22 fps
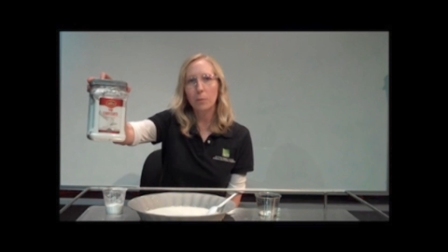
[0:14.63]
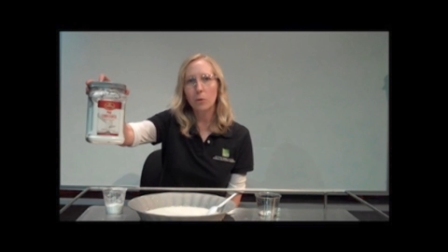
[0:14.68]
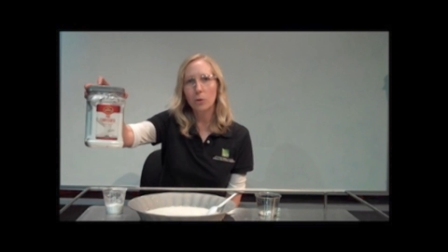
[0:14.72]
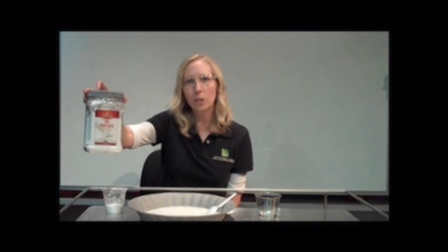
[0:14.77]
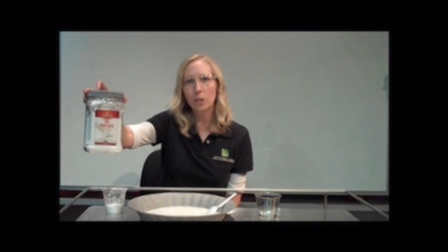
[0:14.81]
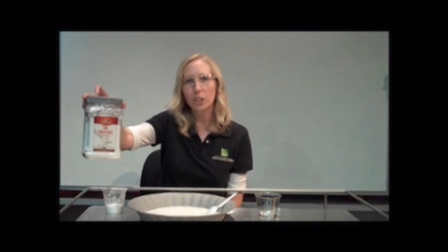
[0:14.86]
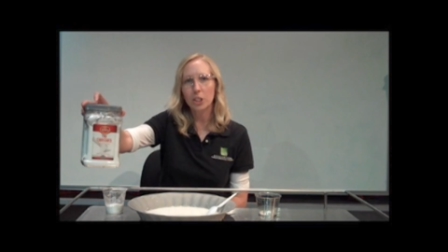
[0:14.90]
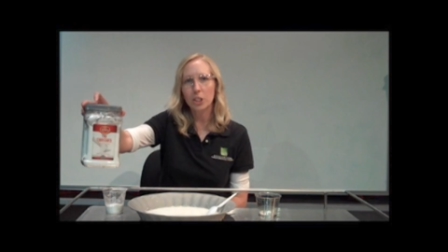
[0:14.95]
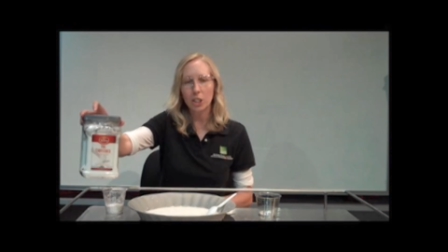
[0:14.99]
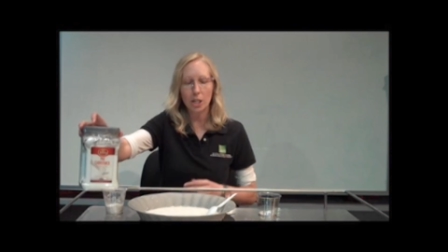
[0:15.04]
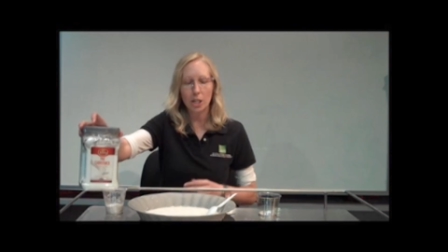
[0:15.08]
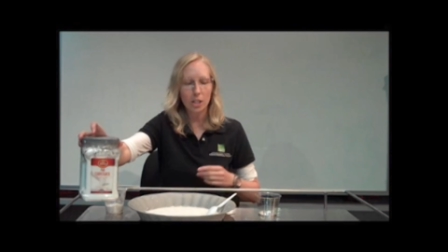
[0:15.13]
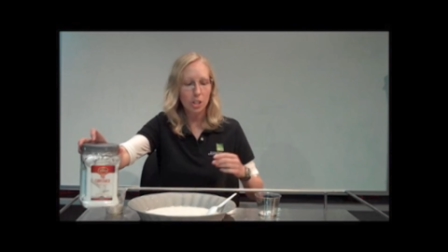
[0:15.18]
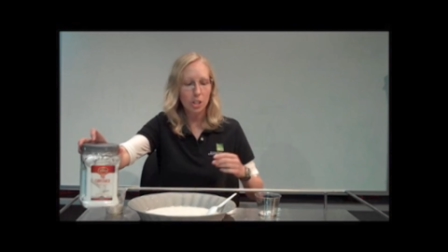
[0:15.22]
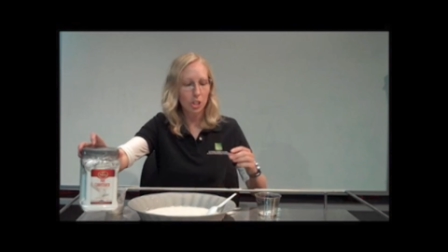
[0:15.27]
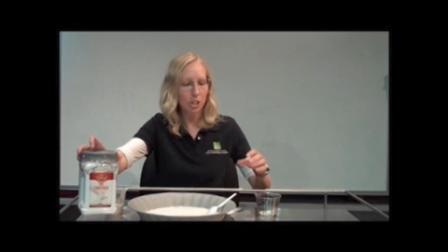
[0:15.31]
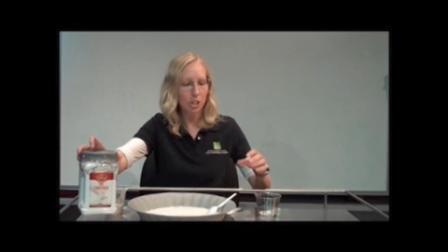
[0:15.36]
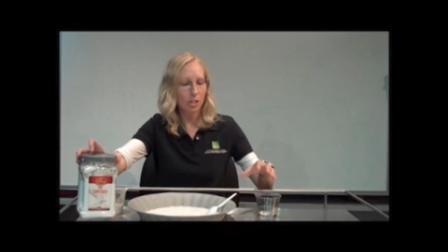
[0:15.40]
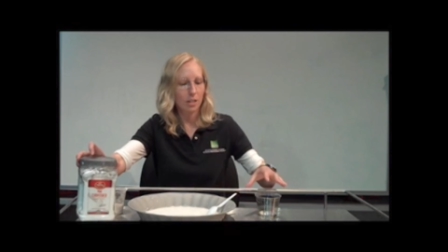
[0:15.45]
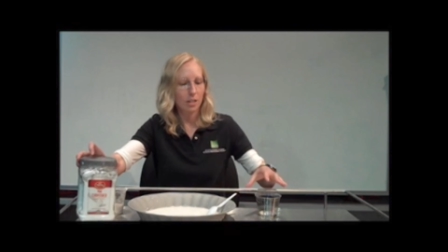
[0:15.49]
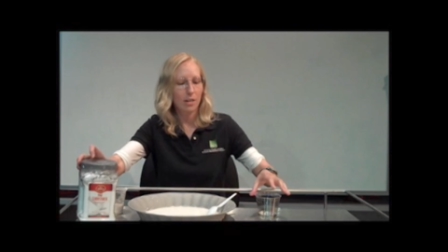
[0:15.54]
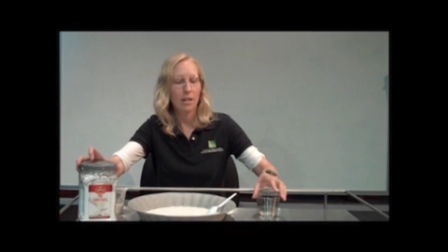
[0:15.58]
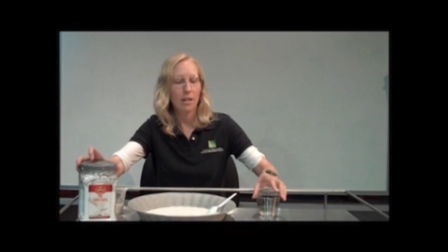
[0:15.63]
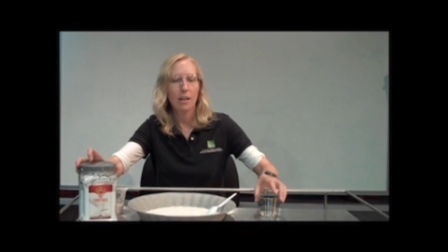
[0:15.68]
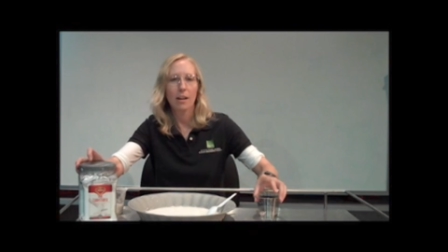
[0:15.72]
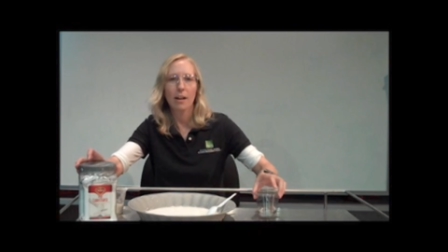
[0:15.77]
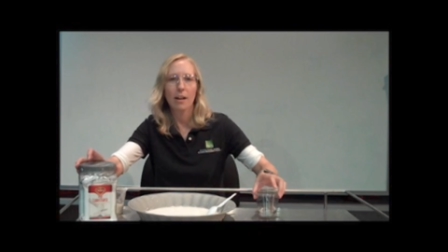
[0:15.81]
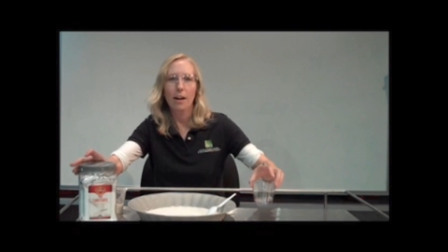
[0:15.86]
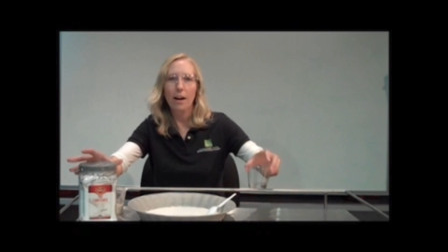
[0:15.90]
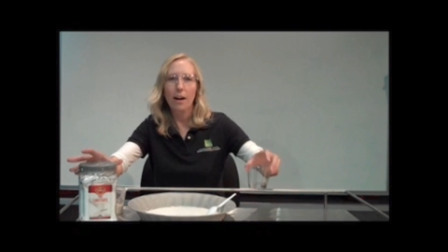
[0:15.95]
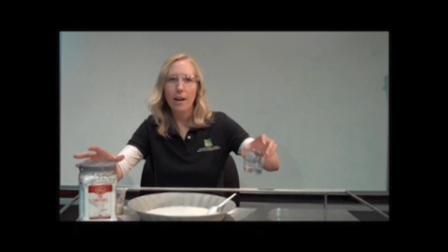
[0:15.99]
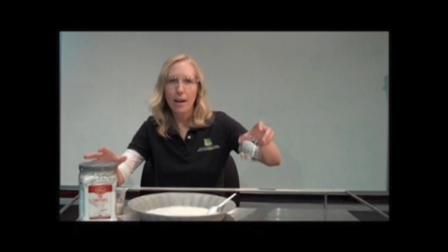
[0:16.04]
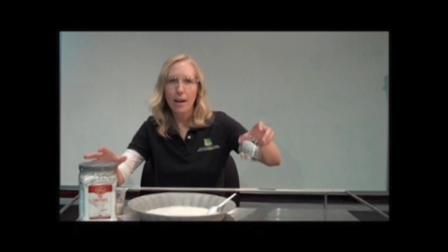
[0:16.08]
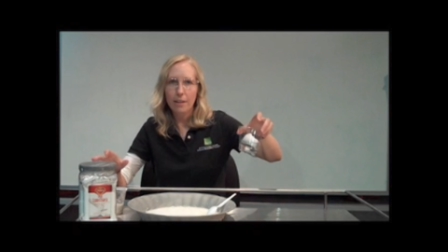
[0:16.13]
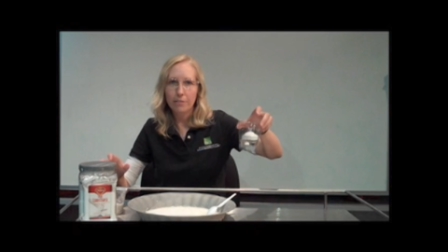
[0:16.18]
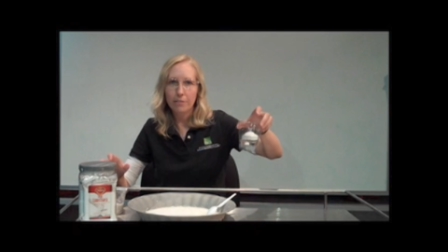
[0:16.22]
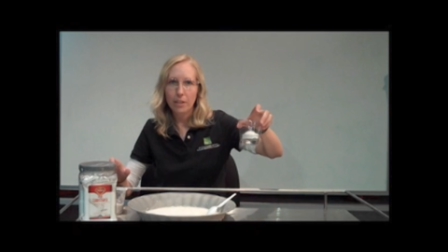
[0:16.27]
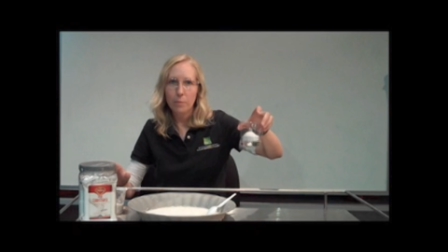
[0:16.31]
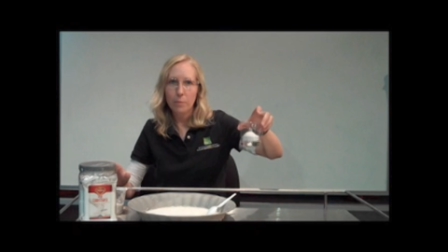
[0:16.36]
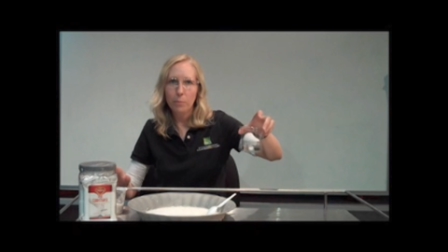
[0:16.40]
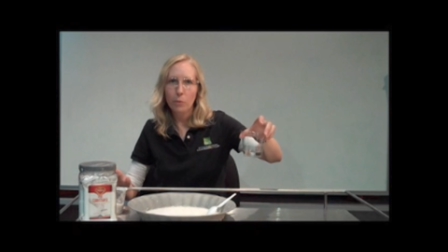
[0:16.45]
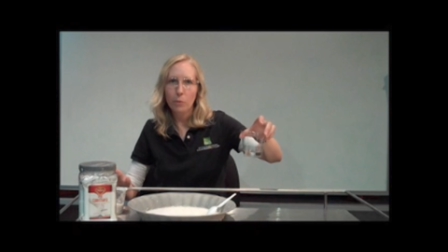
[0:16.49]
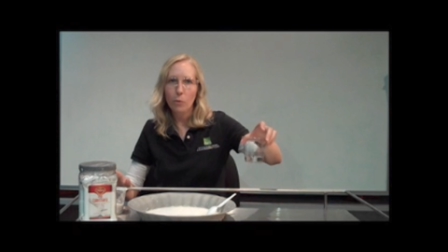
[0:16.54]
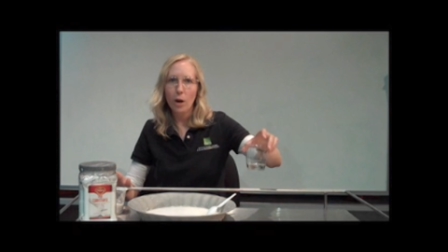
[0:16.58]
cornstarch, a half
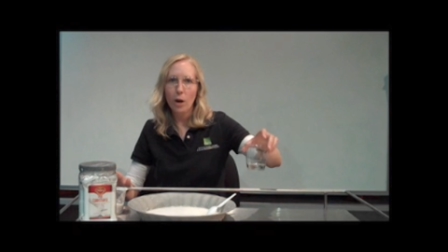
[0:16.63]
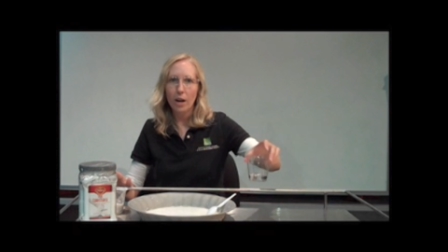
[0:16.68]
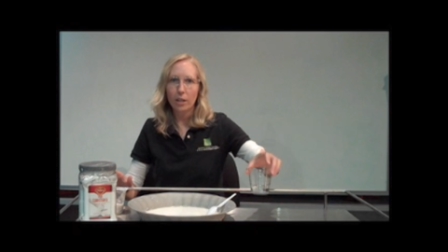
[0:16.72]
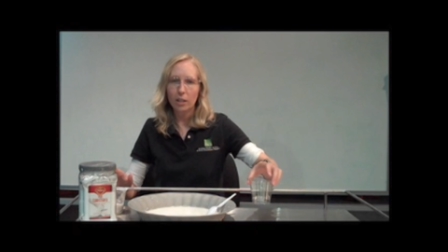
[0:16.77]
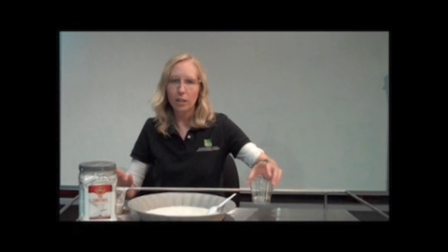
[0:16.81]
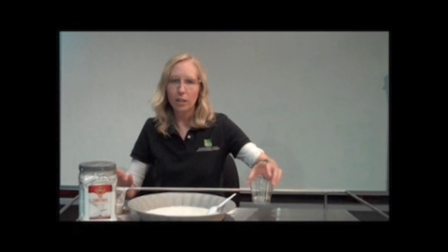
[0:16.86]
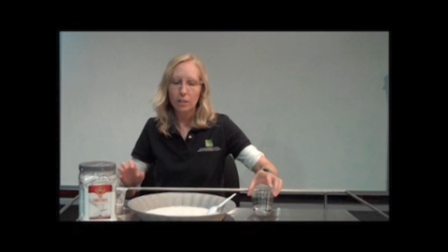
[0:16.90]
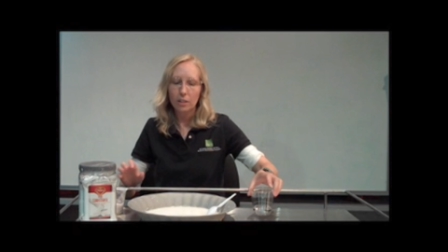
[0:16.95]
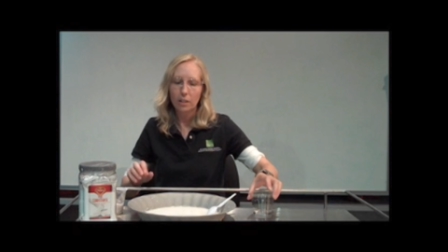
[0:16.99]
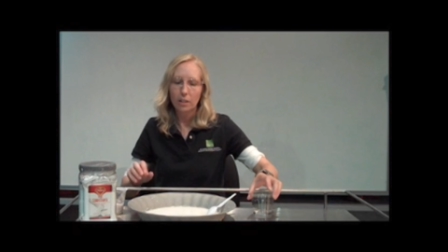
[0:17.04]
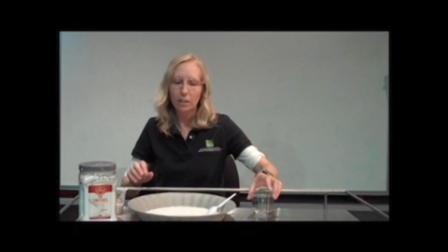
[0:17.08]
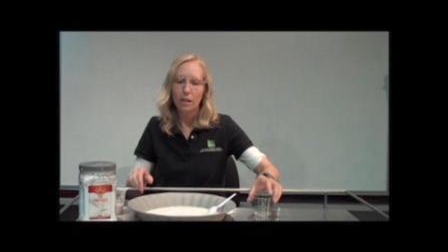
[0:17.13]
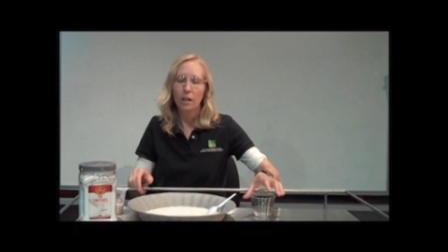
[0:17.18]
cup of water,